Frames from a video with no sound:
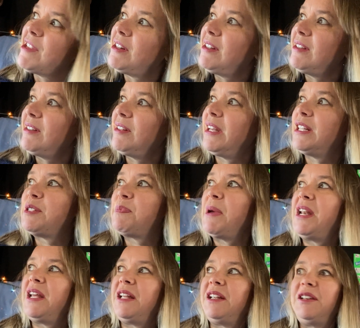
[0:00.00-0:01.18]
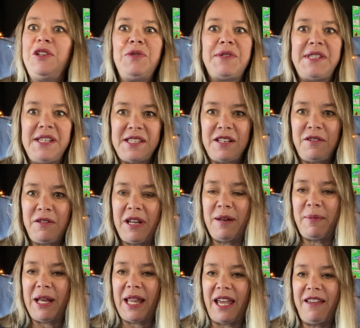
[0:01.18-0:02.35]
it's been a new season in
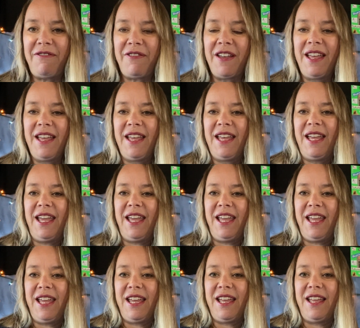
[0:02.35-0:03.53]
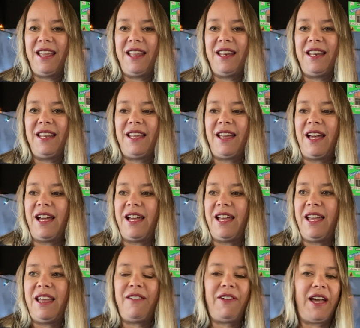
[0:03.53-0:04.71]
my life, and I
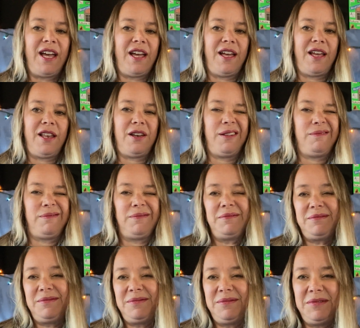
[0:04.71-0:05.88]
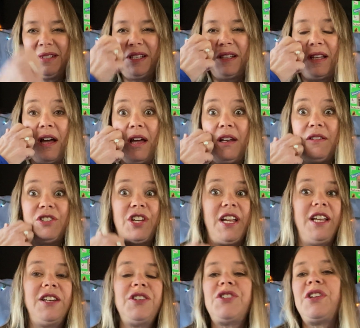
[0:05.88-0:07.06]
have had a lot of
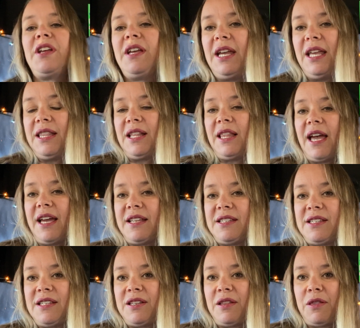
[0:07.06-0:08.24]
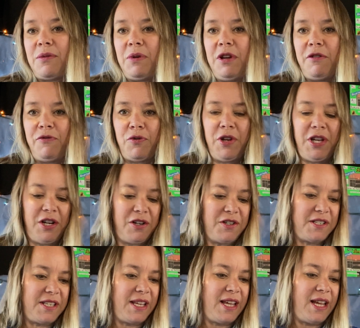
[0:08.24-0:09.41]
change in the last 3 or 4
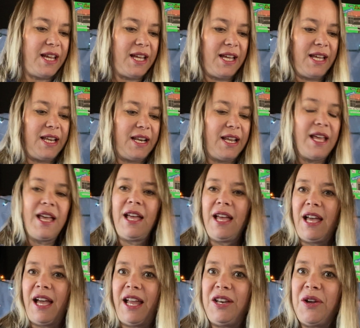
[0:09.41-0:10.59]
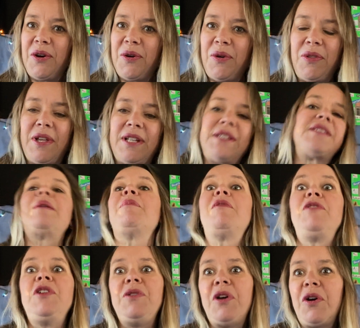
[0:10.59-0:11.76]
years, and I know that some of
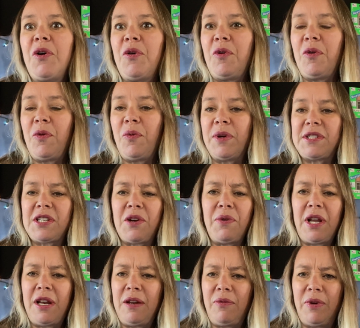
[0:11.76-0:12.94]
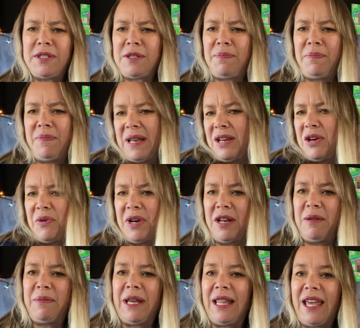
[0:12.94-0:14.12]
you know what's going on, what's been going on
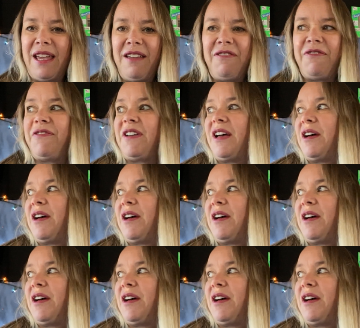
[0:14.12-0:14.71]
in my life.